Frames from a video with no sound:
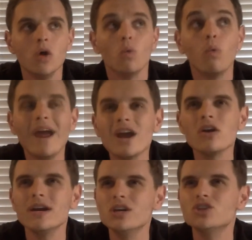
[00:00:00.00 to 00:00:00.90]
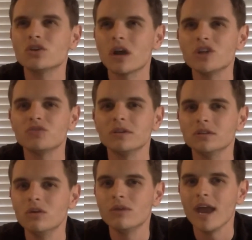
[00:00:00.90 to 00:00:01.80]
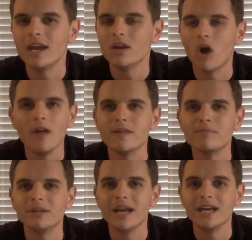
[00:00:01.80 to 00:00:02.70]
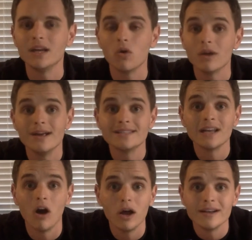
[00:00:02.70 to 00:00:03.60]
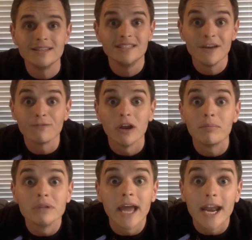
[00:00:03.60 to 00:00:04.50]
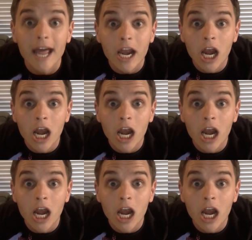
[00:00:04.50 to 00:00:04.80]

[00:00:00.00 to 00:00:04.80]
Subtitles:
Where is your country located on the planet? Or is it on a different planet?